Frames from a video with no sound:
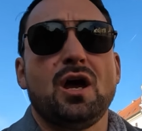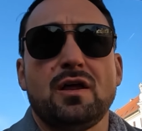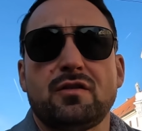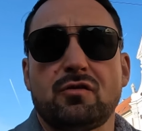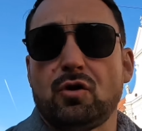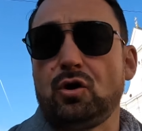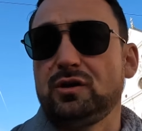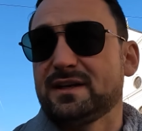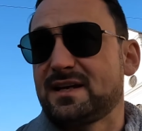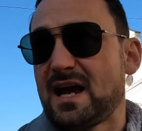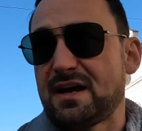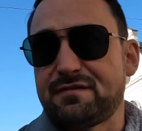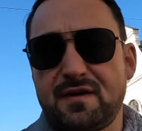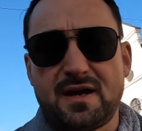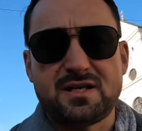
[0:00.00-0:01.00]
there are all the
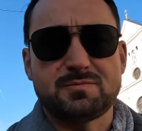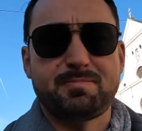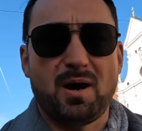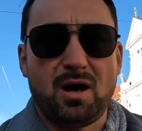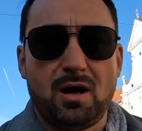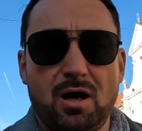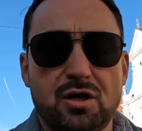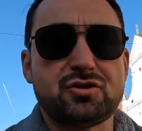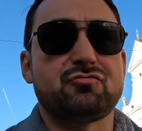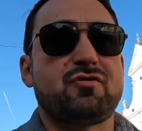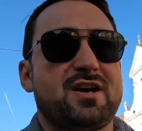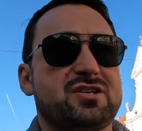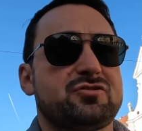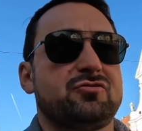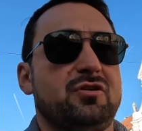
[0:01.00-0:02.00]
cafes, bars,
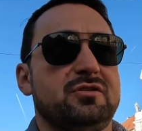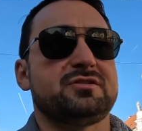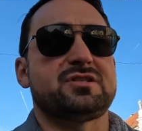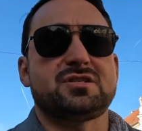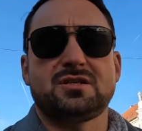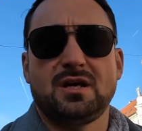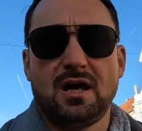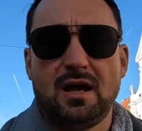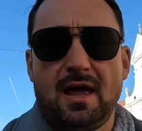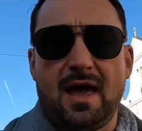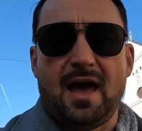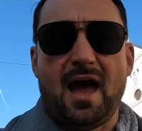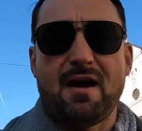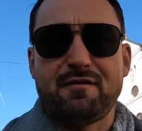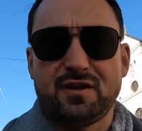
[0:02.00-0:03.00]
restaurants,
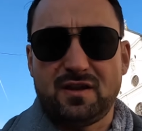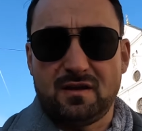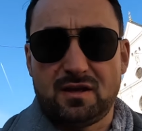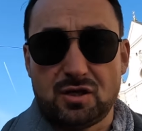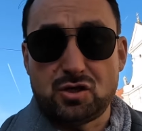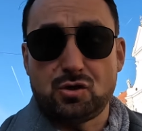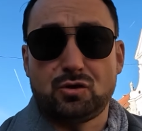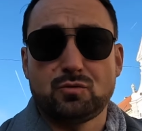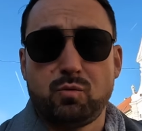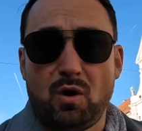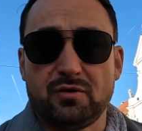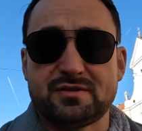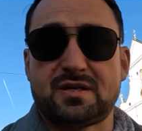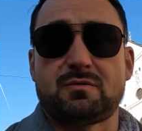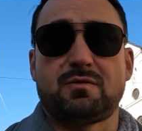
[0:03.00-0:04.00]
everything you could
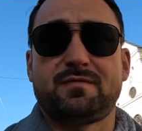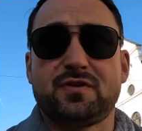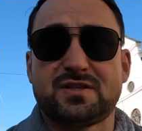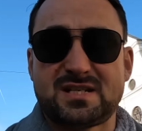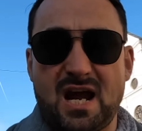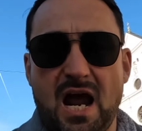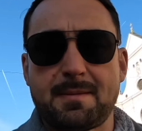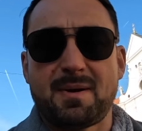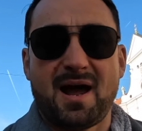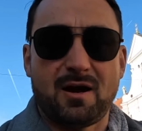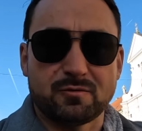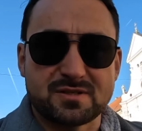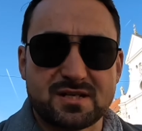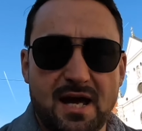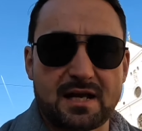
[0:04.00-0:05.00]
want for time
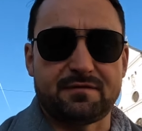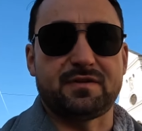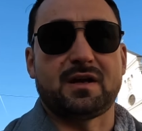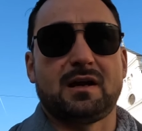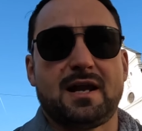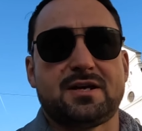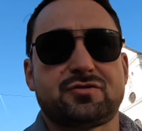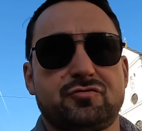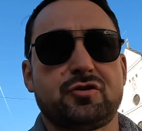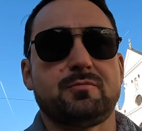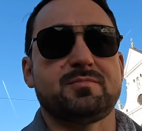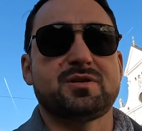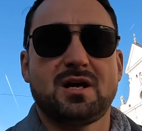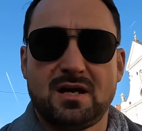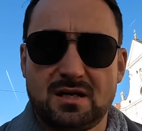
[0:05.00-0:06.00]
outside of the classroom.
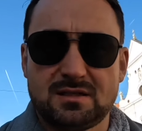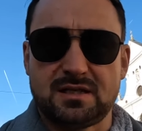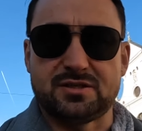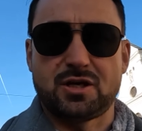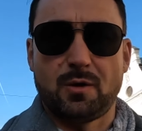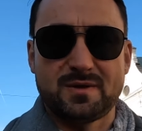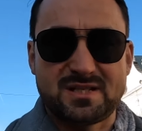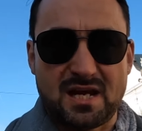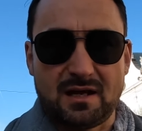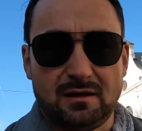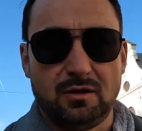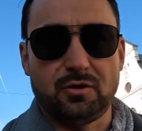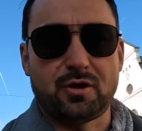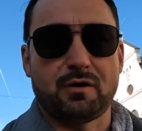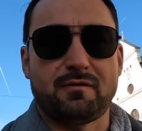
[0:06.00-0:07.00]
So let's go and take a
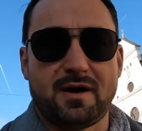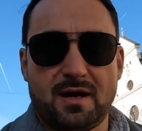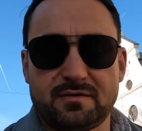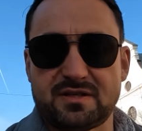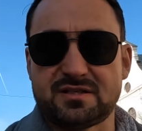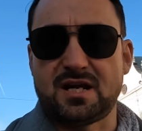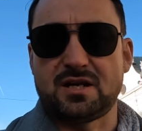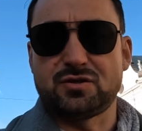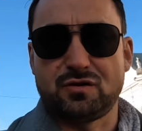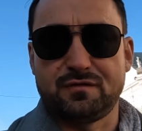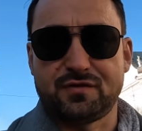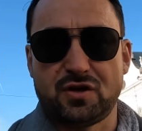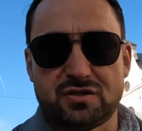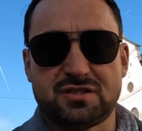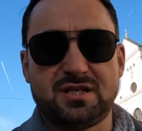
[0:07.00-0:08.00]
look around the centre of
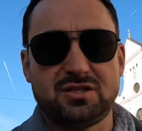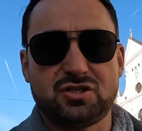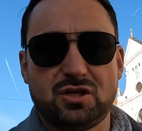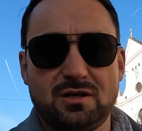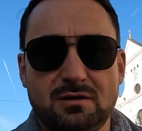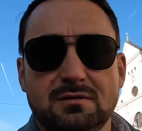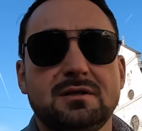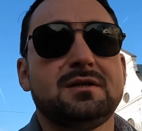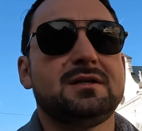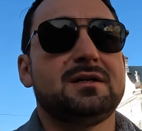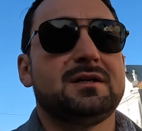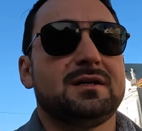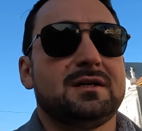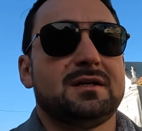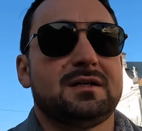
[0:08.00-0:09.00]
Kosice
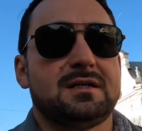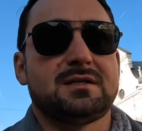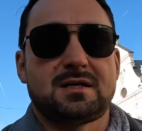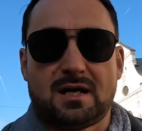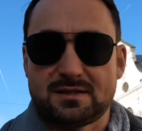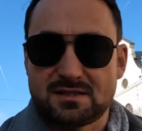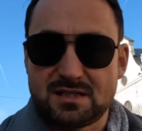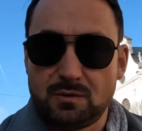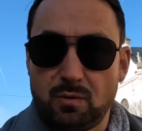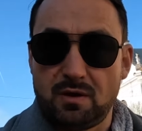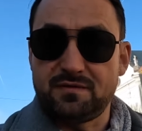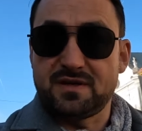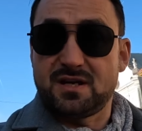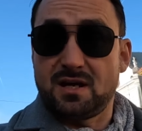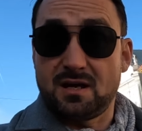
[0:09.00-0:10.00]
and see what
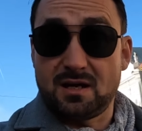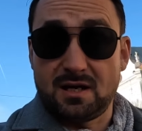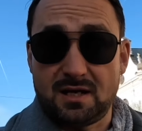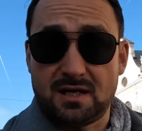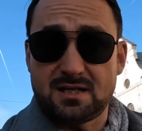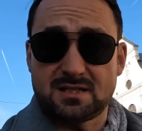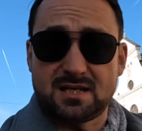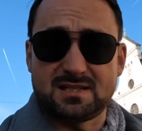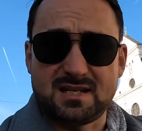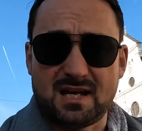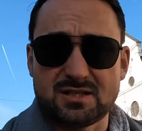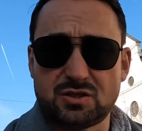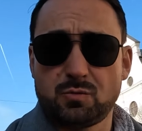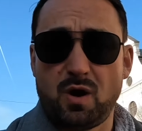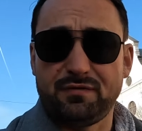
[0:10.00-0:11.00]
the city
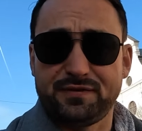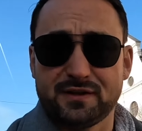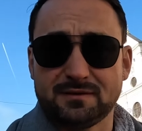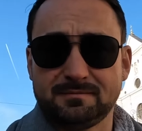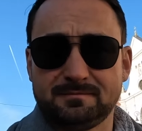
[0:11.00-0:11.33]
has to offer.